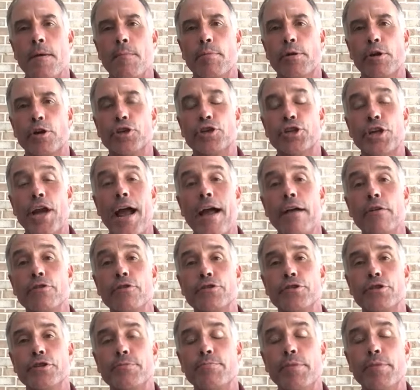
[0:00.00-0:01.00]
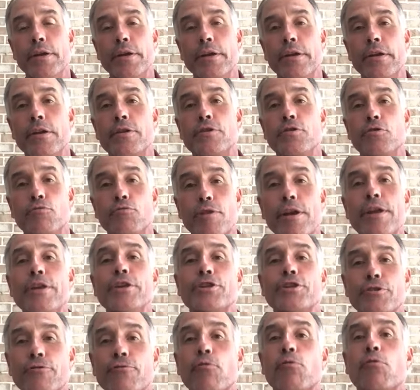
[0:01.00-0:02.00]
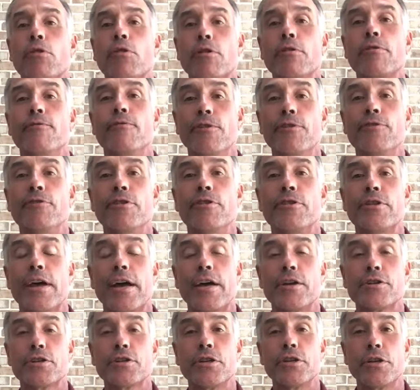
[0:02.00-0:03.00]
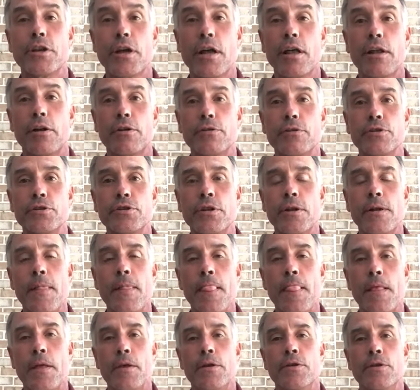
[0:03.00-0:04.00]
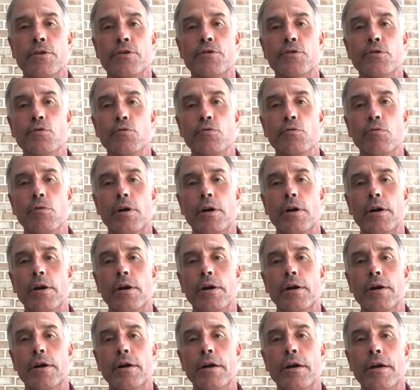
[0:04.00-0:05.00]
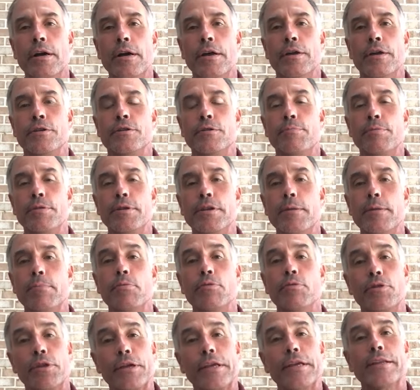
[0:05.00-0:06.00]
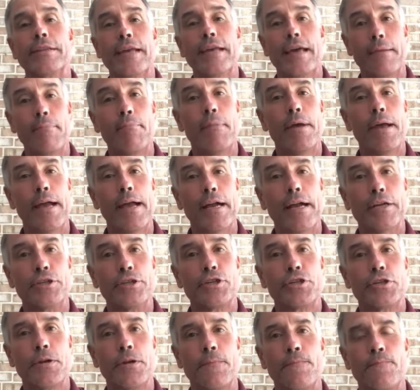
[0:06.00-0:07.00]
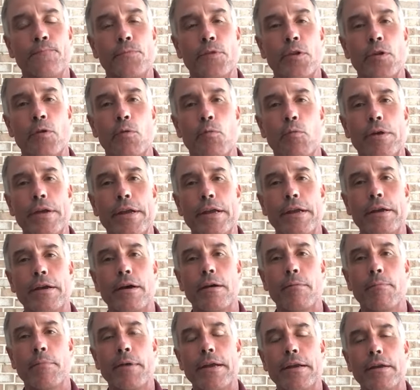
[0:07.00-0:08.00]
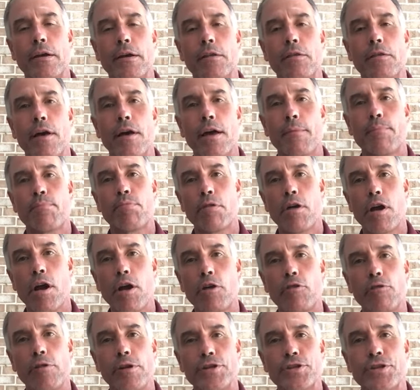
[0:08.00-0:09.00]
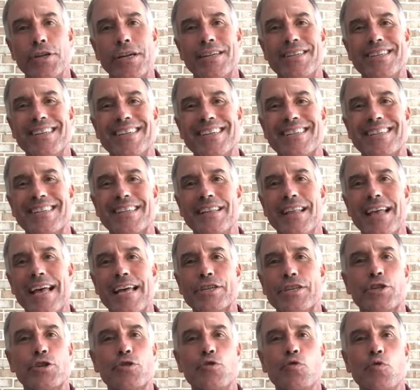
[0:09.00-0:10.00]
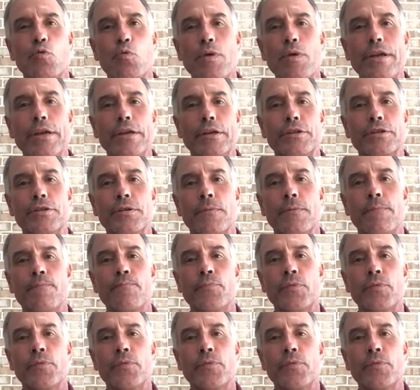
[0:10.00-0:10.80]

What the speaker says: But our challenge has been to raise the $450,000 to be able to get that matched. We made a lot of progress since the last 2 weeks.